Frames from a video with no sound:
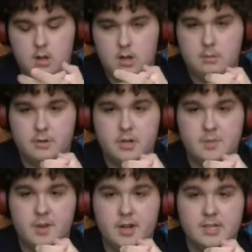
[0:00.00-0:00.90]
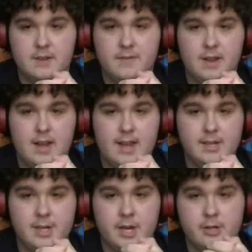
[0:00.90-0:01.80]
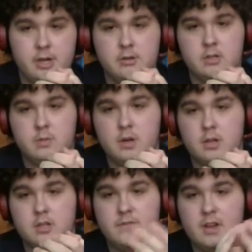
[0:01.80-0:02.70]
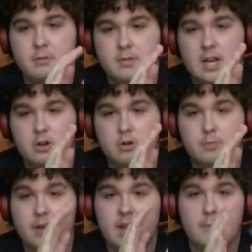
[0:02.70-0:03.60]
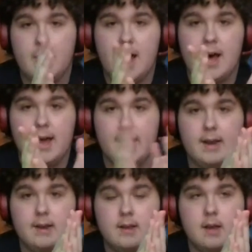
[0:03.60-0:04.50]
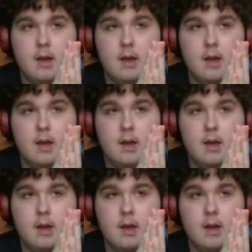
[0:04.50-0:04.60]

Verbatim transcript: I'm going to be honest, I feel like Indiana Jones is one of those films that could be left behind